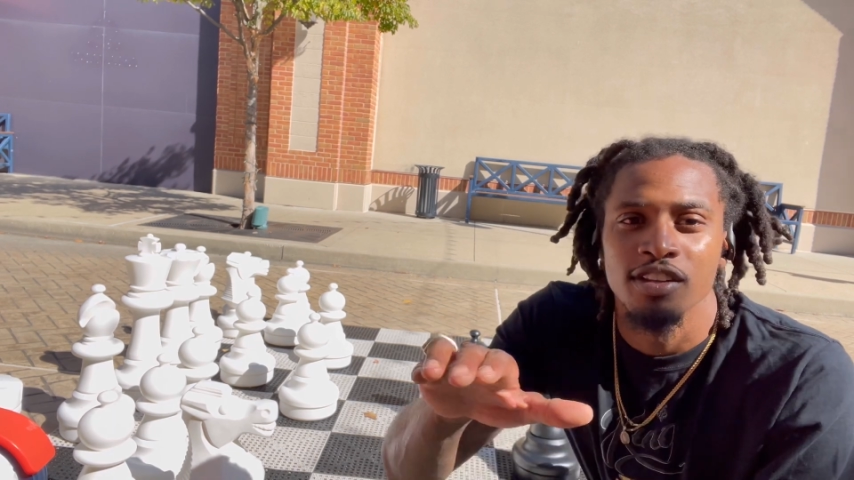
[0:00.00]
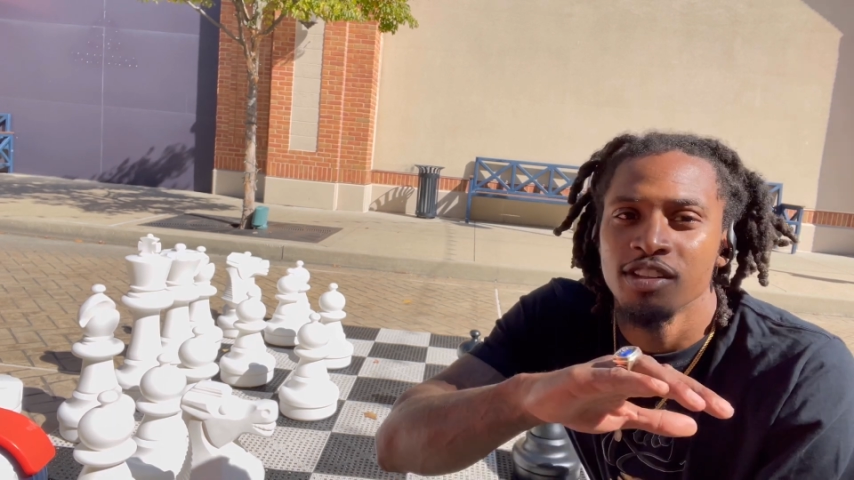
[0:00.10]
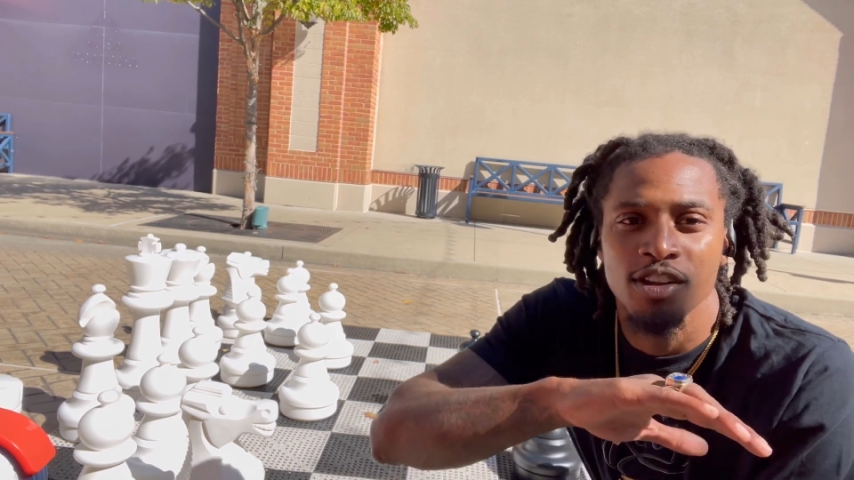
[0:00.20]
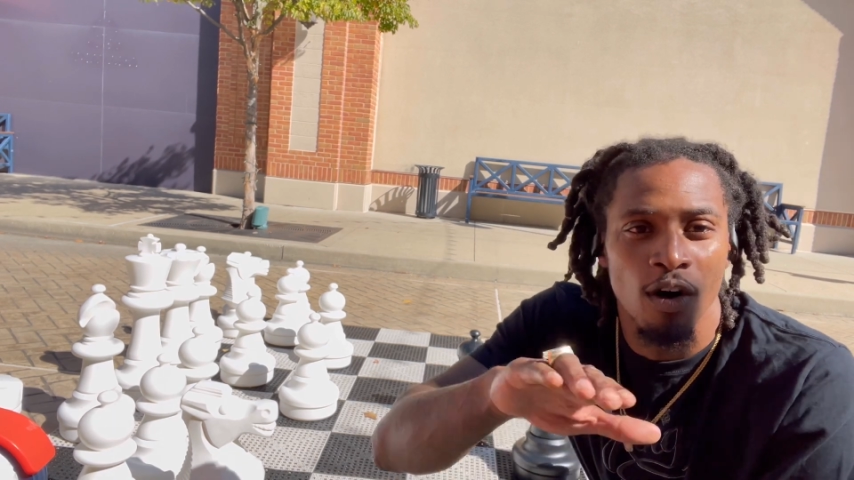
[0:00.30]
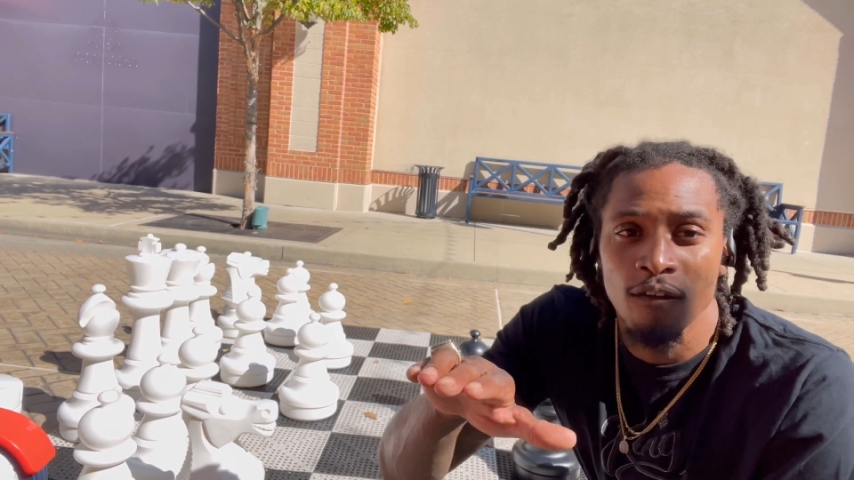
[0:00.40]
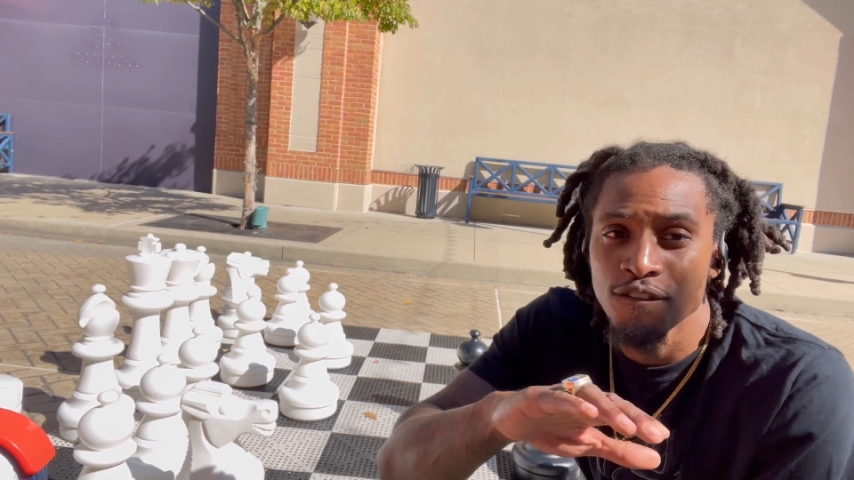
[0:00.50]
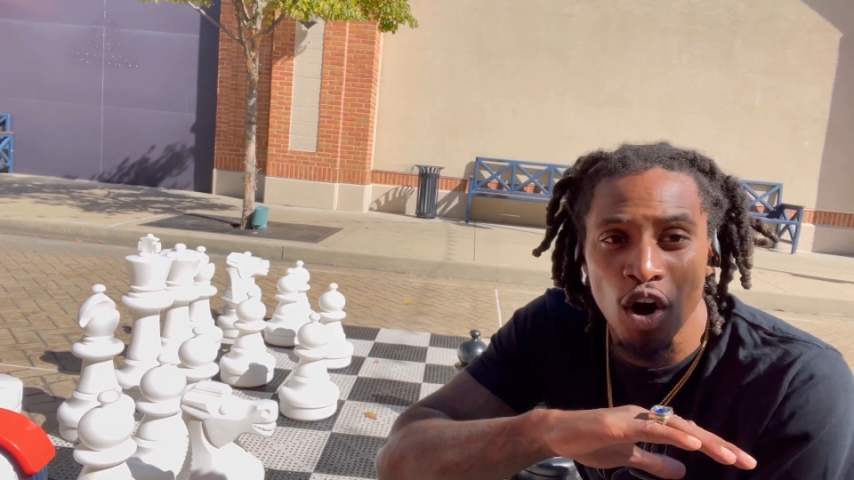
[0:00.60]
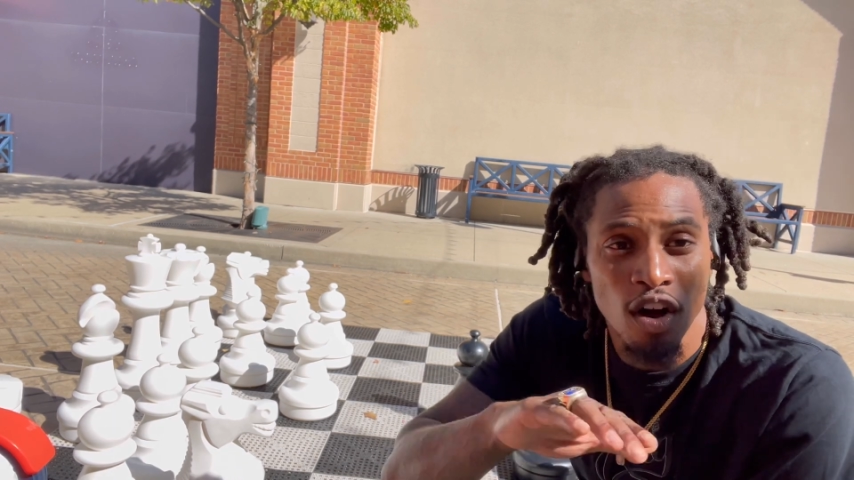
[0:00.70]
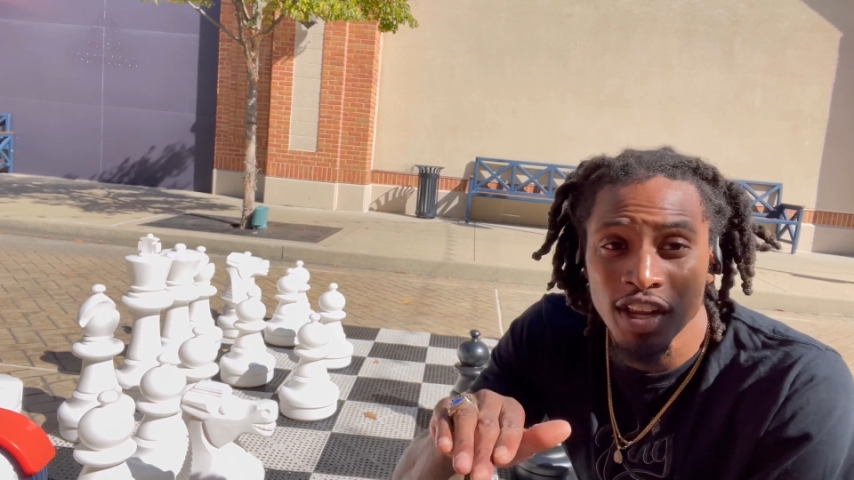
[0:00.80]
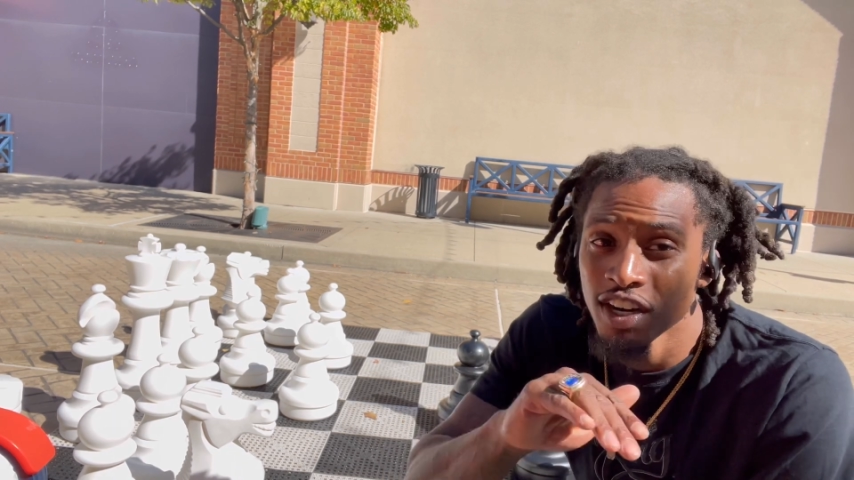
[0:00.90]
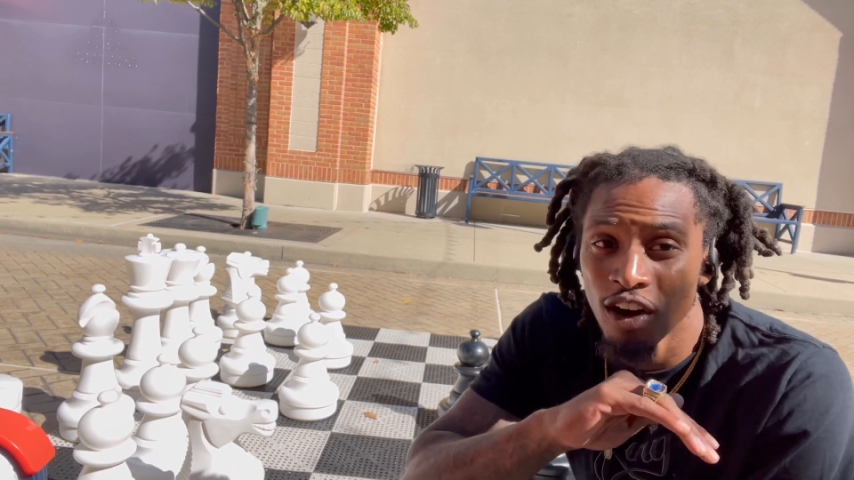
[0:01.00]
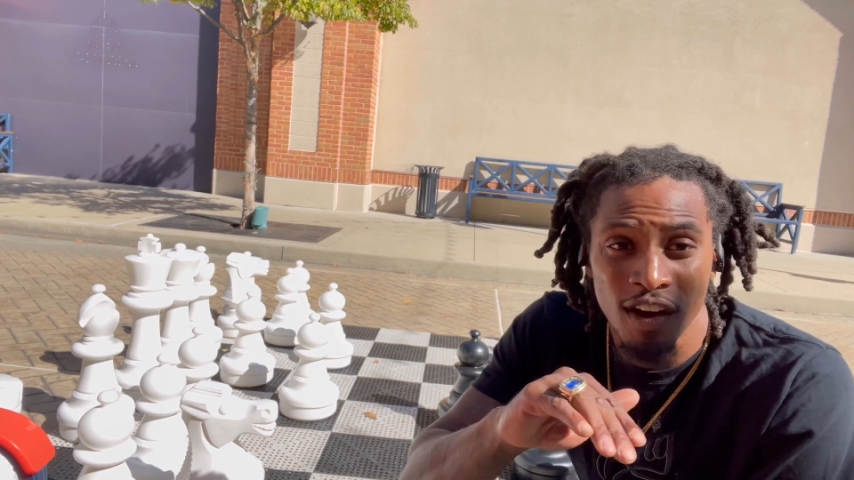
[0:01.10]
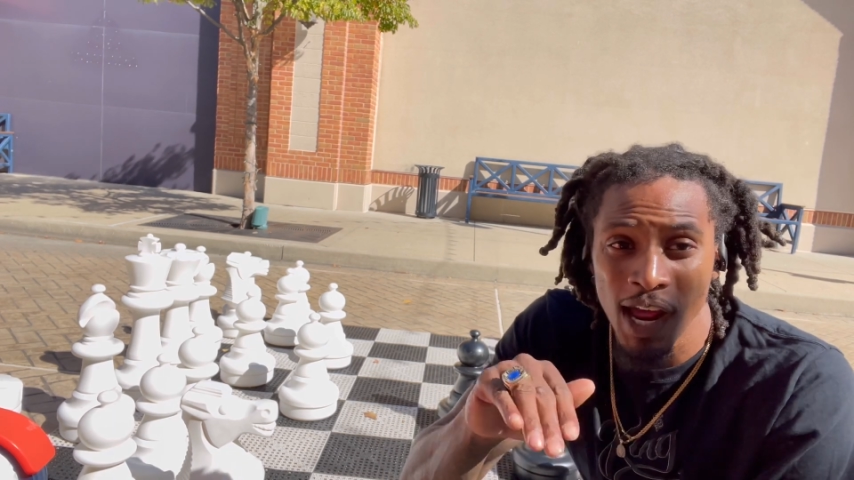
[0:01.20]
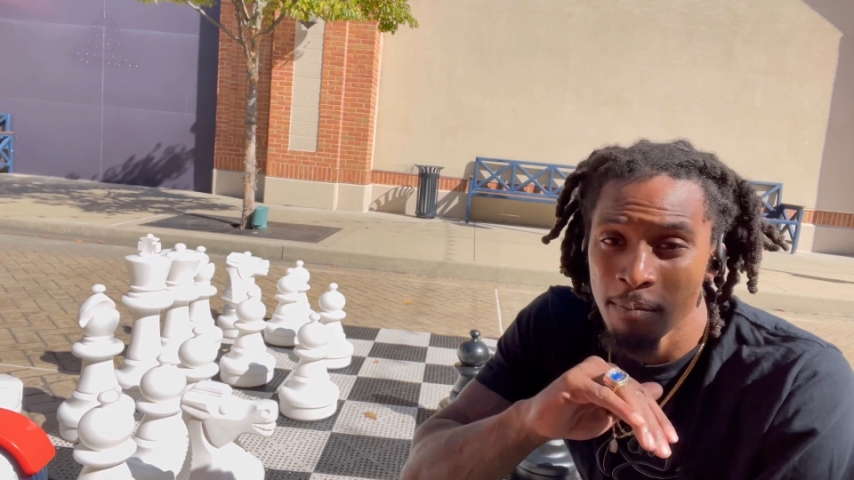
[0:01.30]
Don't fall into all that